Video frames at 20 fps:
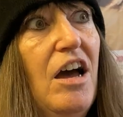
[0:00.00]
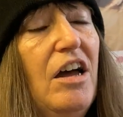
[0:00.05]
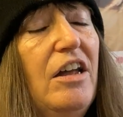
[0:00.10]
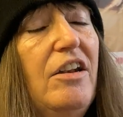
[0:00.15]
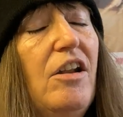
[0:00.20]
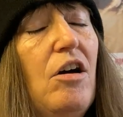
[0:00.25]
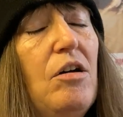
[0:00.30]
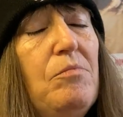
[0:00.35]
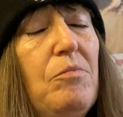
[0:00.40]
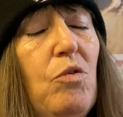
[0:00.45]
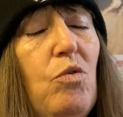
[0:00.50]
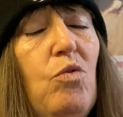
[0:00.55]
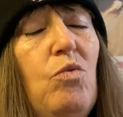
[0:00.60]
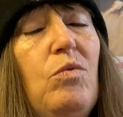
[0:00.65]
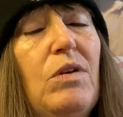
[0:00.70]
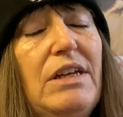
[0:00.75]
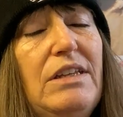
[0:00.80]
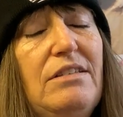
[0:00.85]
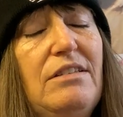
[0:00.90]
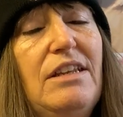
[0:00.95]
and I'm
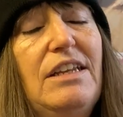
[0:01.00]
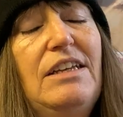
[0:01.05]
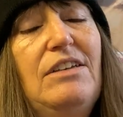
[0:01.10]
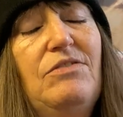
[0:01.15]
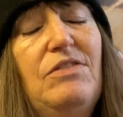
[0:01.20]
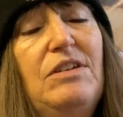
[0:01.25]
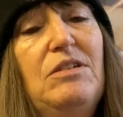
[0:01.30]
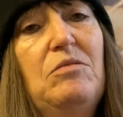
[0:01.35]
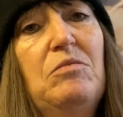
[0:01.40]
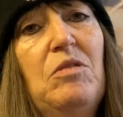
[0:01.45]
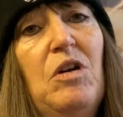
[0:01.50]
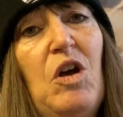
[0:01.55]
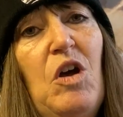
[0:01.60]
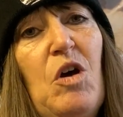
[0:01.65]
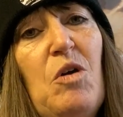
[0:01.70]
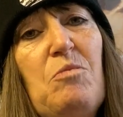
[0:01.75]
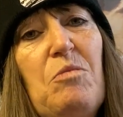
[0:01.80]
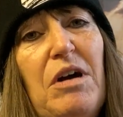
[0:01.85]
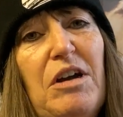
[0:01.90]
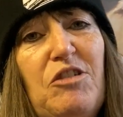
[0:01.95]
always leaving
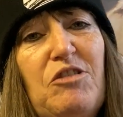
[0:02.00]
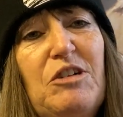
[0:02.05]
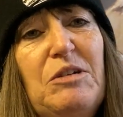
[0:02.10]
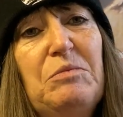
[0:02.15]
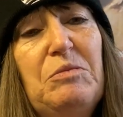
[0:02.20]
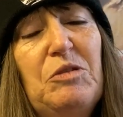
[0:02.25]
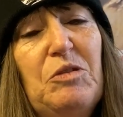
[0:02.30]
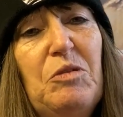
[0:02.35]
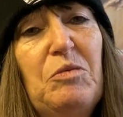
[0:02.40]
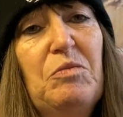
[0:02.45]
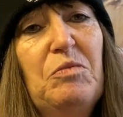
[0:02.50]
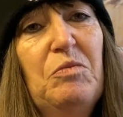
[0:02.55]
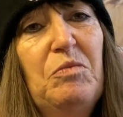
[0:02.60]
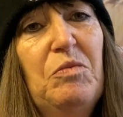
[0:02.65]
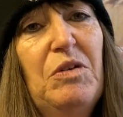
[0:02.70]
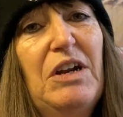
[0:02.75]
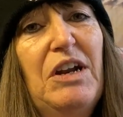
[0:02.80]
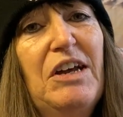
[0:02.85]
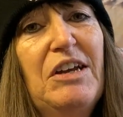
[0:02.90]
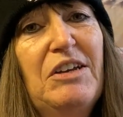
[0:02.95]
my grips on
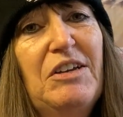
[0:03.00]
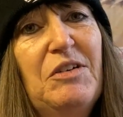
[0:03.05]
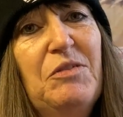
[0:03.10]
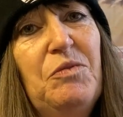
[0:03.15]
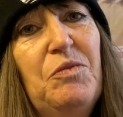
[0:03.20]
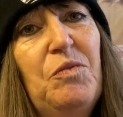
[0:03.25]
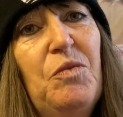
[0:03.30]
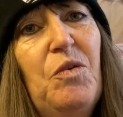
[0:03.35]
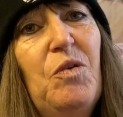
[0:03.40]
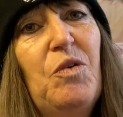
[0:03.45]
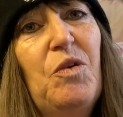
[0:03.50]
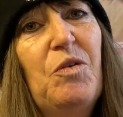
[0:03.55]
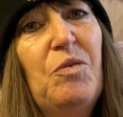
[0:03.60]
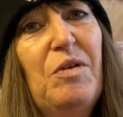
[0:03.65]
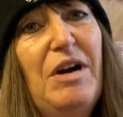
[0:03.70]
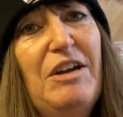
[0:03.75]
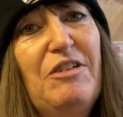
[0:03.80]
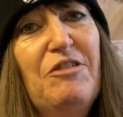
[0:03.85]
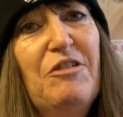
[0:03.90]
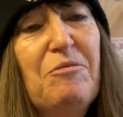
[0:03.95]
when I walk
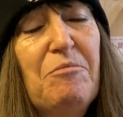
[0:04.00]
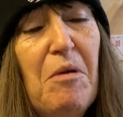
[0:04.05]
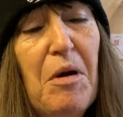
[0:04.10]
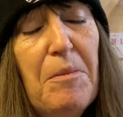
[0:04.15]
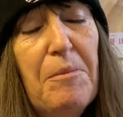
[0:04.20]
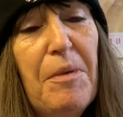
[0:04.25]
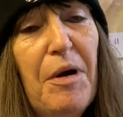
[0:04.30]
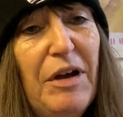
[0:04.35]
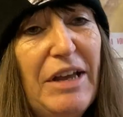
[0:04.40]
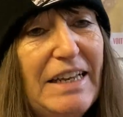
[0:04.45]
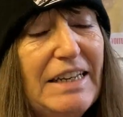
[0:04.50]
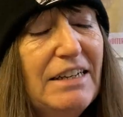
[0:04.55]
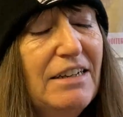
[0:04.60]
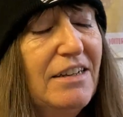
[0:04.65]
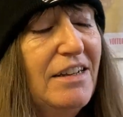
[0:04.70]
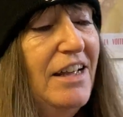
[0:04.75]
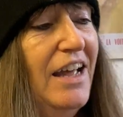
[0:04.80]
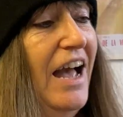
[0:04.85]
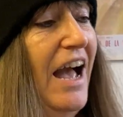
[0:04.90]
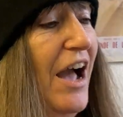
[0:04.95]
away from my bike,
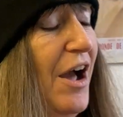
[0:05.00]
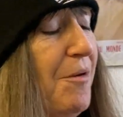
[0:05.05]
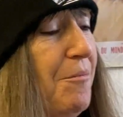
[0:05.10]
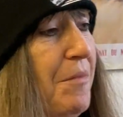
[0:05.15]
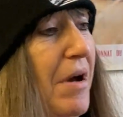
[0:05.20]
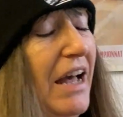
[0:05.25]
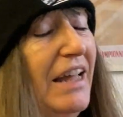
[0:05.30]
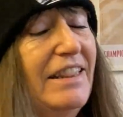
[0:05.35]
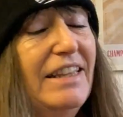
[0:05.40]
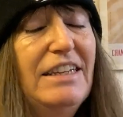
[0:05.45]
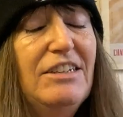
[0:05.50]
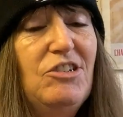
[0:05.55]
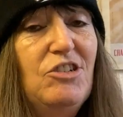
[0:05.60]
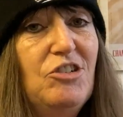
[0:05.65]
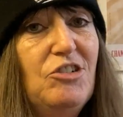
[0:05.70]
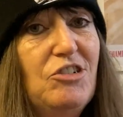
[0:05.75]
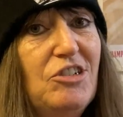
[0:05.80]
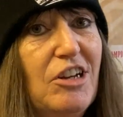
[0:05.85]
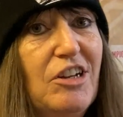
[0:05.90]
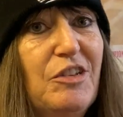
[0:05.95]
and they
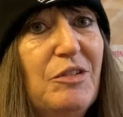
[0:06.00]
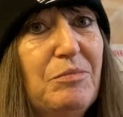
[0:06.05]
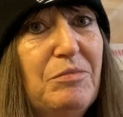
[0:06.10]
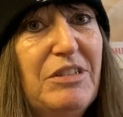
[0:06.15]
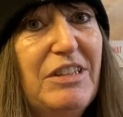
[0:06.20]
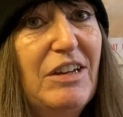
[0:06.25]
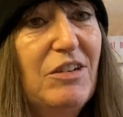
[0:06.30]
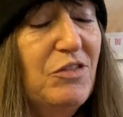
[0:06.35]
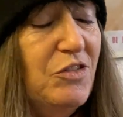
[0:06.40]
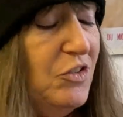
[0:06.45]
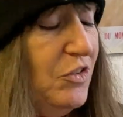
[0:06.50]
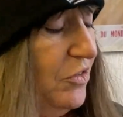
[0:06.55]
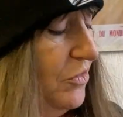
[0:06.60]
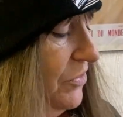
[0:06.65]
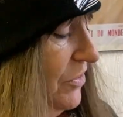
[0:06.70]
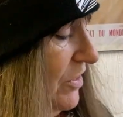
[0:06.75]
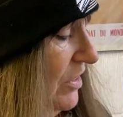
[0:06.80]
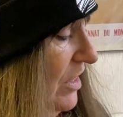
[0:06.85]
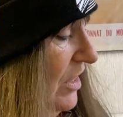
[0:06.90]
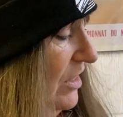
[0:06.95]
do turn themselves
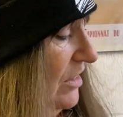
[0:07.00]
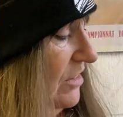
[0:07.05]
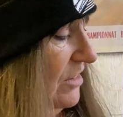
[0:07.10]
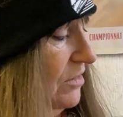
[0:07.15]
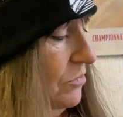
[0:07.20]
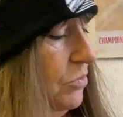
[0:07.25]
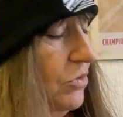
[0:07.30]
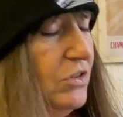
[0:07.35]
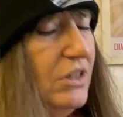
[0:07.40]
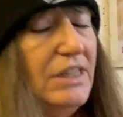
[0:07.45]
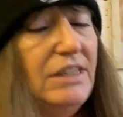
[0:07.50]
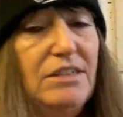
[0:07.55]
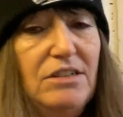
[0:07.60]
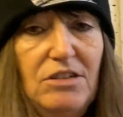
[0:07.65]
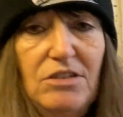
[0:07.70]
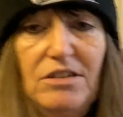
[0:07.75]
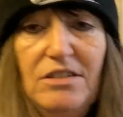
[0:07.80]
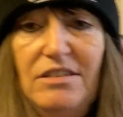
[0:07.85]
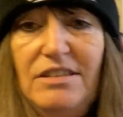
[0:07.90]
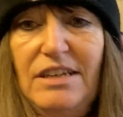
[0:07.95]
off. So what they do
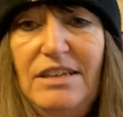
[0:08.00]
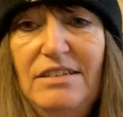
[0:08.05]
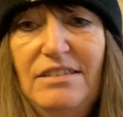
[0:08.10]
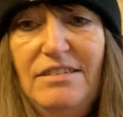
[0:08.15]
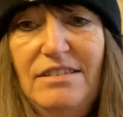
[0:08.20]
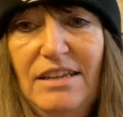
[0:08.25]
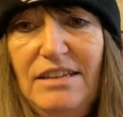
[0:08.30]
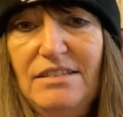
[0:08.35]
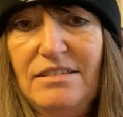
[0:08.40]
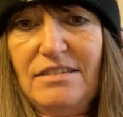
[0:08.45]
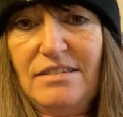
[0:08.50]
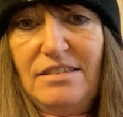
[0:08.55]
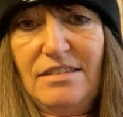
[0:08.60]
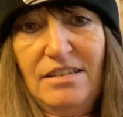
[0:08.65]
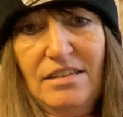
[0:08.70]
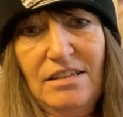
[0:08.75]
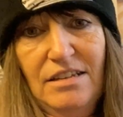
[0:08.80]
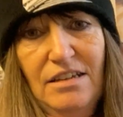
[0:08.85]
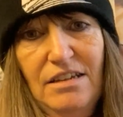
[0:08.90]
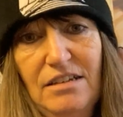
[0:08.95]
is they
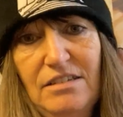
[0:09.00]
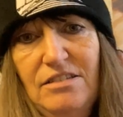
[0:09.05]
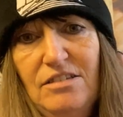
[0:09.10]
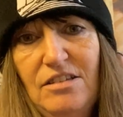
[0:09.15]
sense a